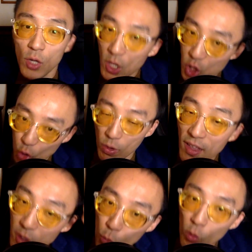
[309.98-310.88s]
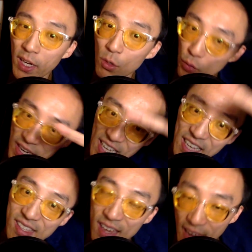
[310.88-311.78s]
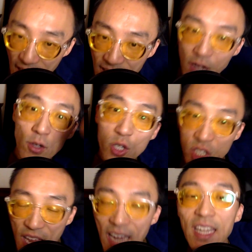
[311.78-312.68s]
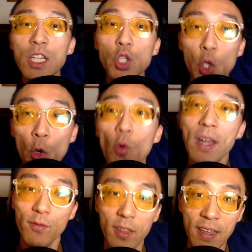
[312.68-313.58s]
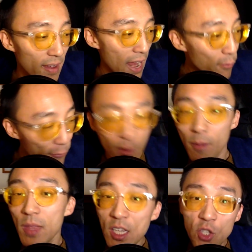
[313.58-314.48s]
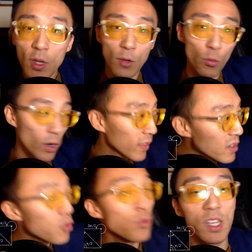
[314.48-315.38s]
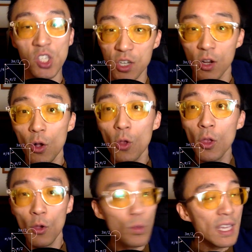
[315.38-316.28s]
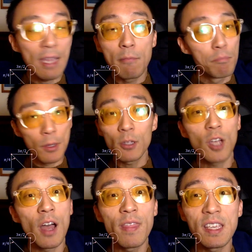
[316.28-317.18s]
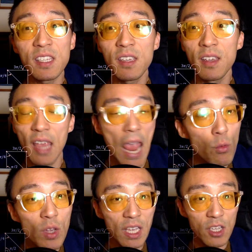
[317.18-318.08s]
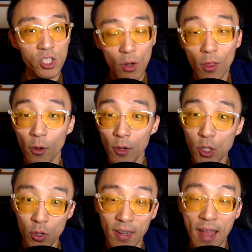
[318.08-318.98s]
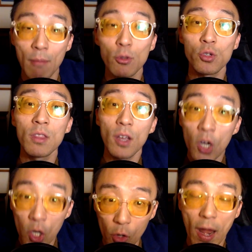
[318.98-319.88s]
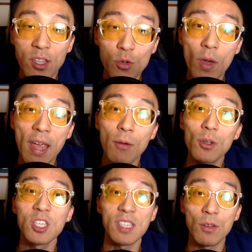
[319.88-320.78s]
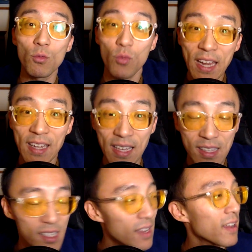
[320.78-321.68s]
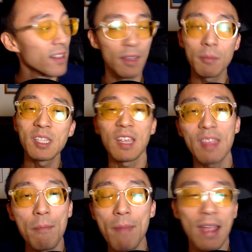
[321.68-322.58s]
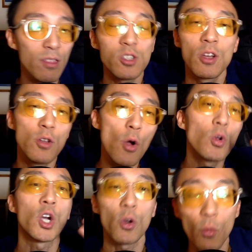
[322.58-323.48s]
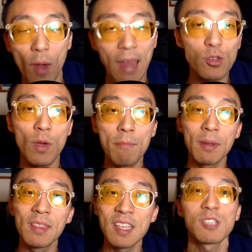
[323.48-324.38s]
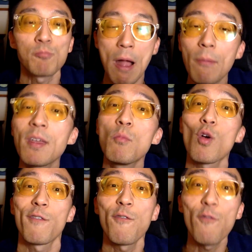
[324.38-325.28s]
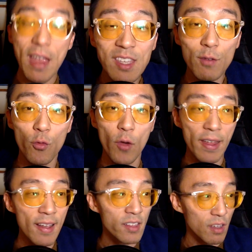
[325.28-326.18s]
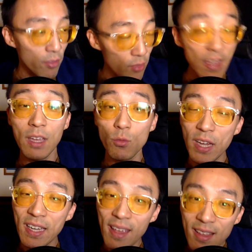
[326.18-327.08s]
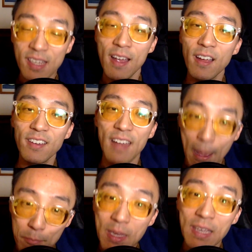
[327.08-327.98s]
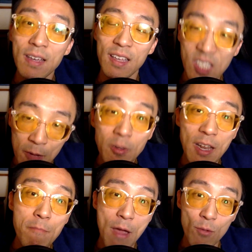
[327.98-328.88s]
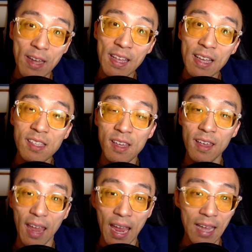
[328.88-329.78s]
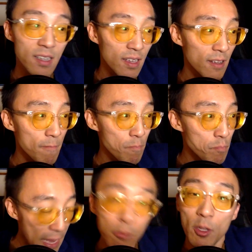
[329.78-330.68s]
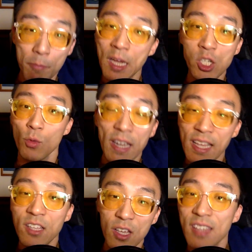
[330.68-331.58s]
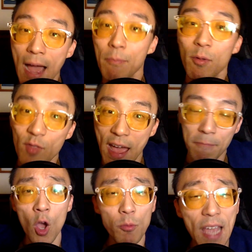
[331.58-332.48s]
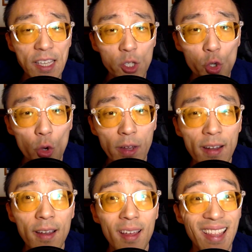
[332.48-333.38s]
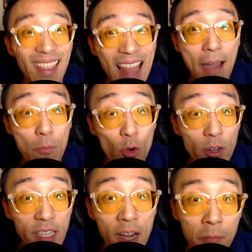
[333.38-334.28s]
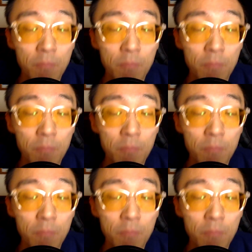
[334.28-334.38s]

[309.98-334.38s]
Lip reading: can directly work in radians and understand it intuitively. And from this, you can work the unit circle. We can build on this and we can start learning trigonometry the correct way, which is in radians. Let me take that back. There's no correct way, but this is probably a more effective way to think in radians, not be intimidated by radians, and be able to picture radians on top of that. Hope you guys enjoyed. A lot more to come.